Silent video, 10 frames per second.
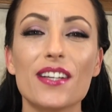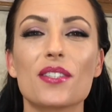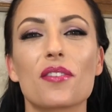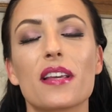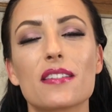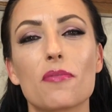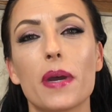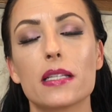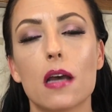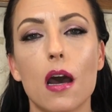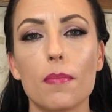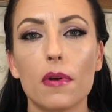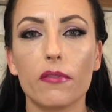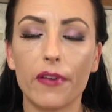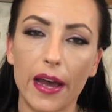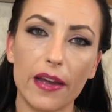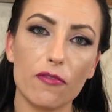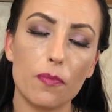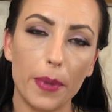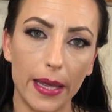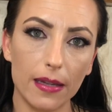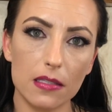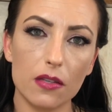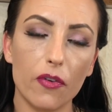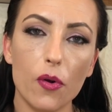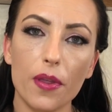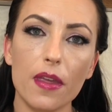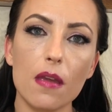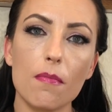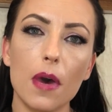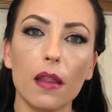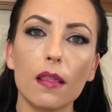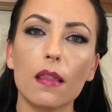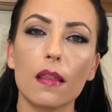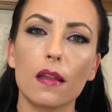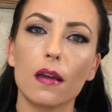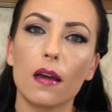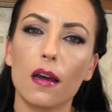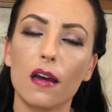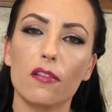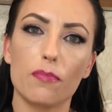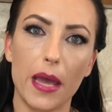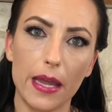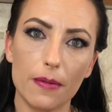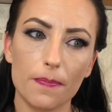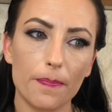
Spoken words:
So these are my top five picks for the month of May.